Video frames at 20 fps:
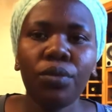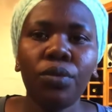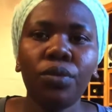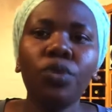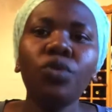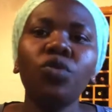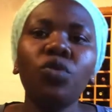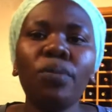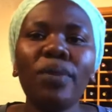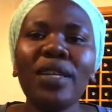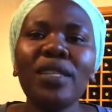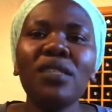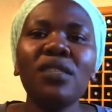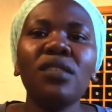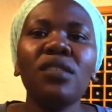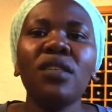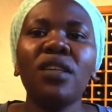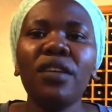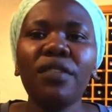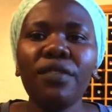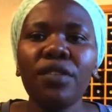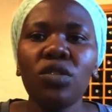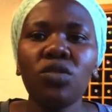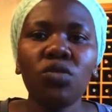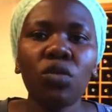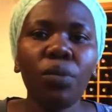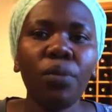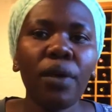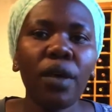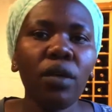You must never
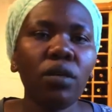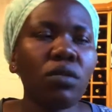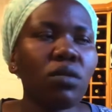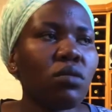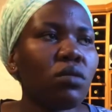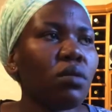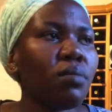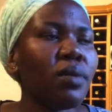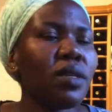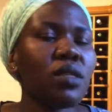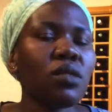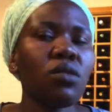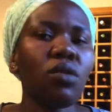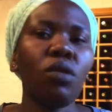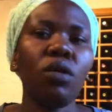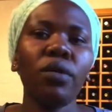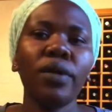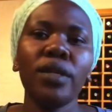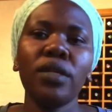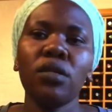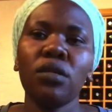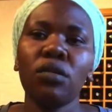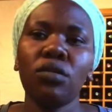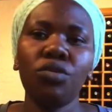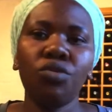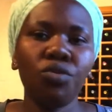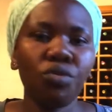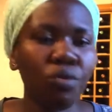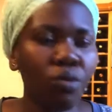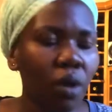stop, girls. We must always
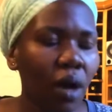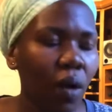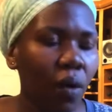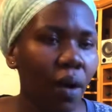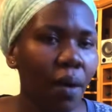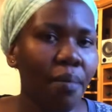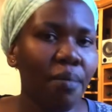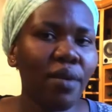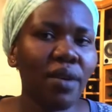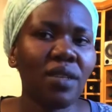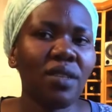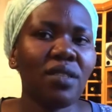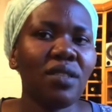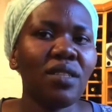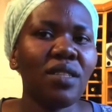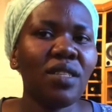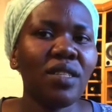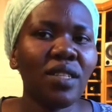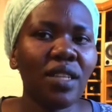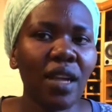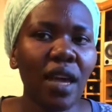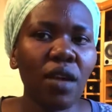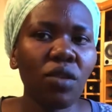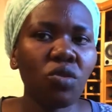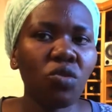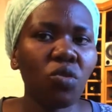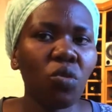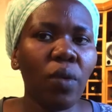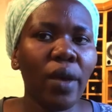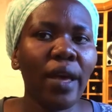do our best,
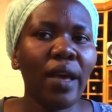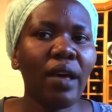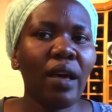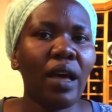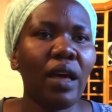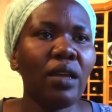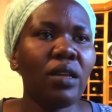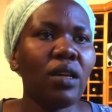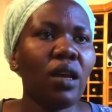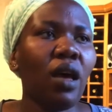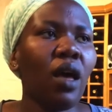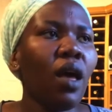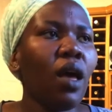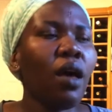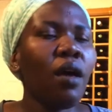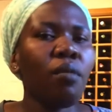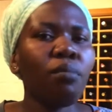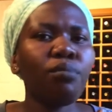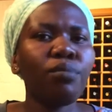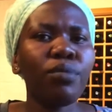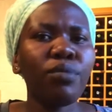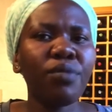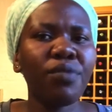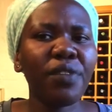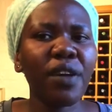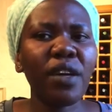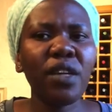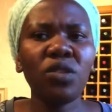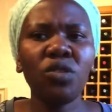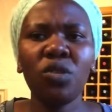trying to work hard.
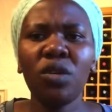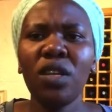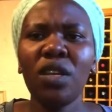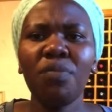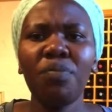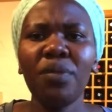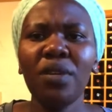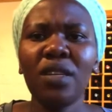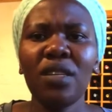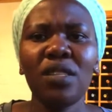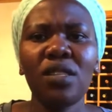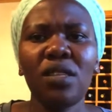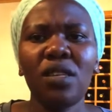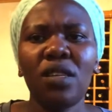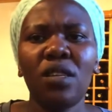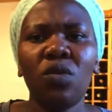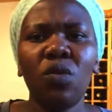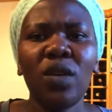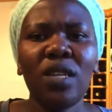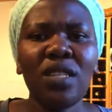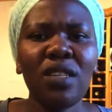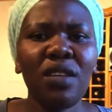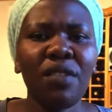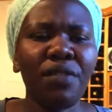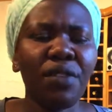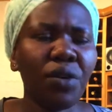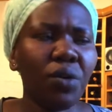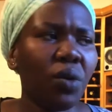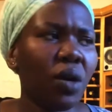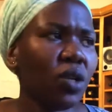Find your happiness in
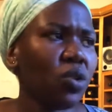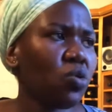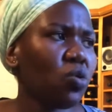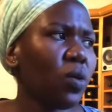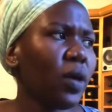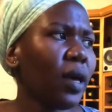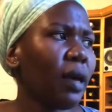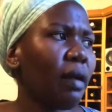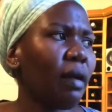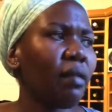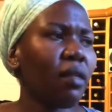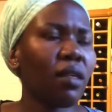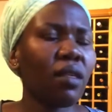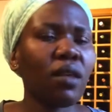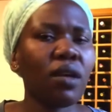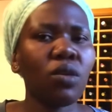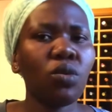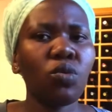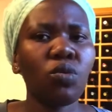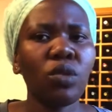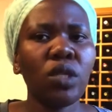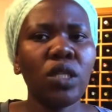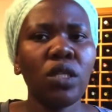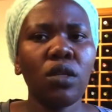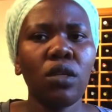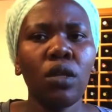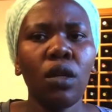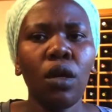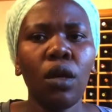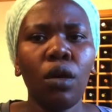whatever you are doing, rather than
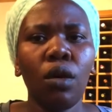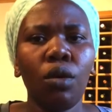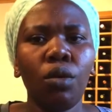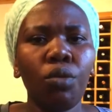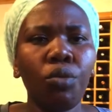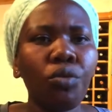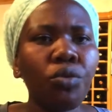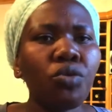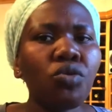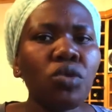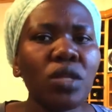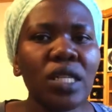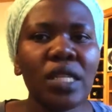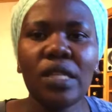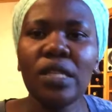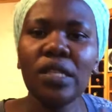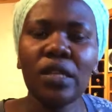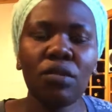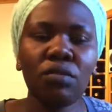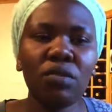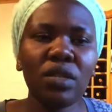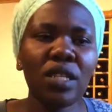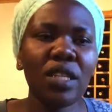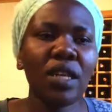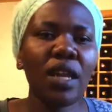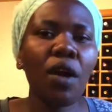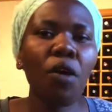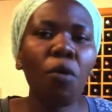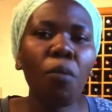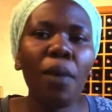kuti unotozeza kuti
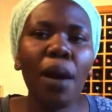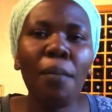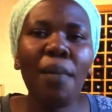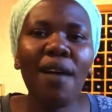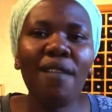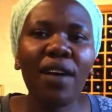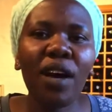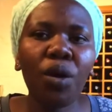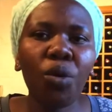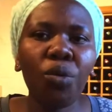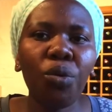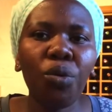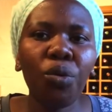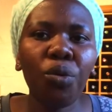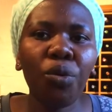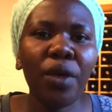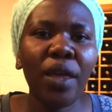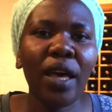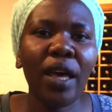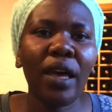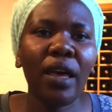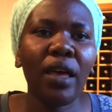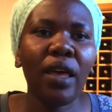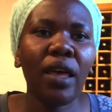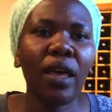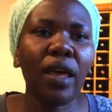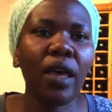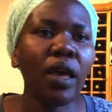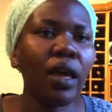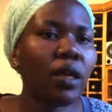now baba vakuuya.
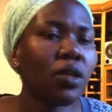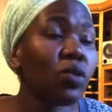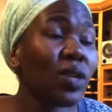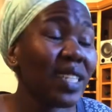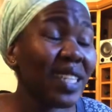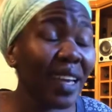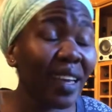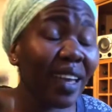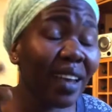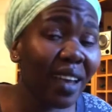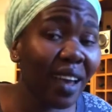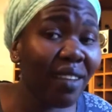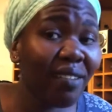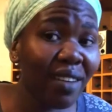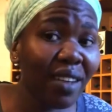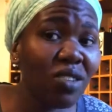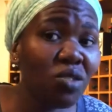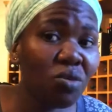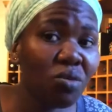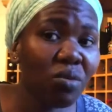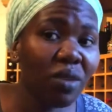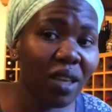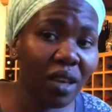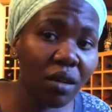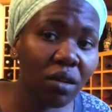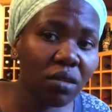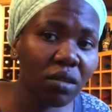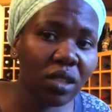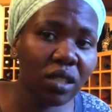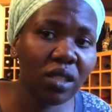And what I can advise to
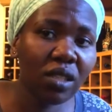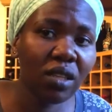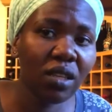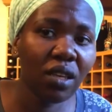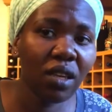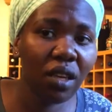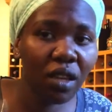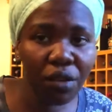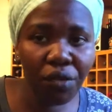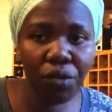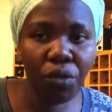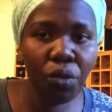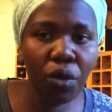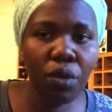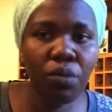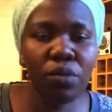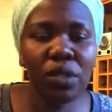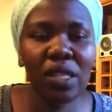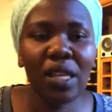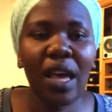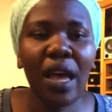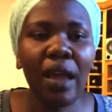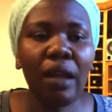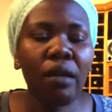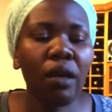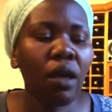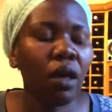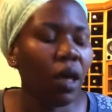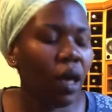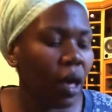girls, if uri
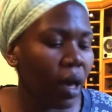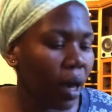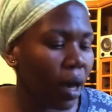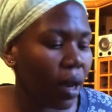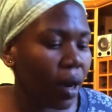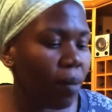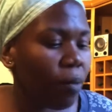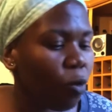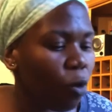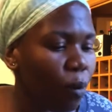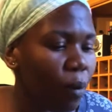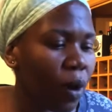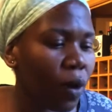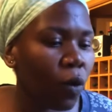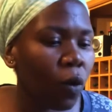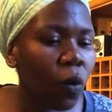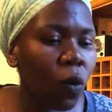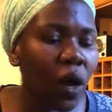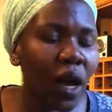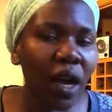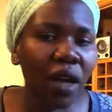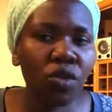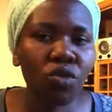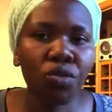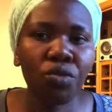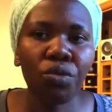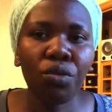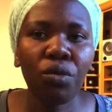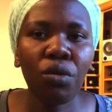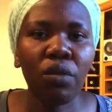musikana kana mukomana wako
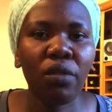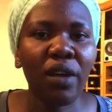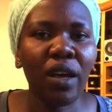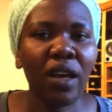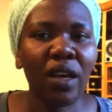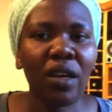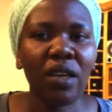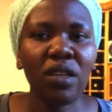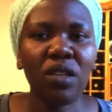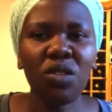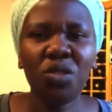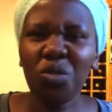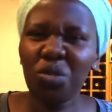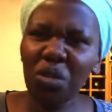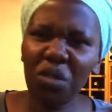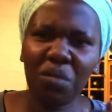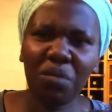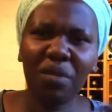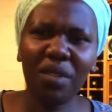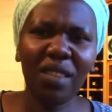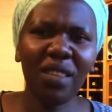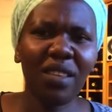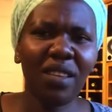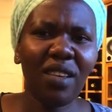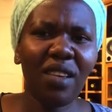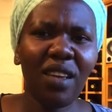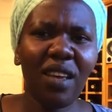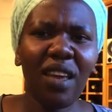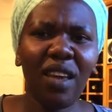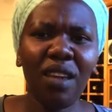akatokurova, it should be
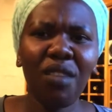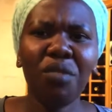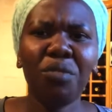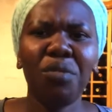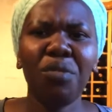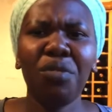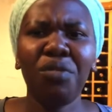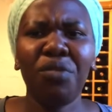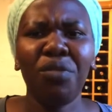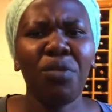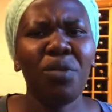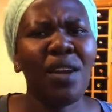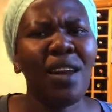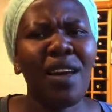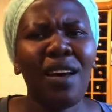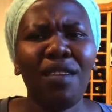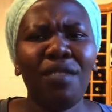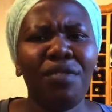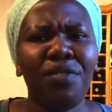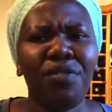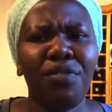the end of your love.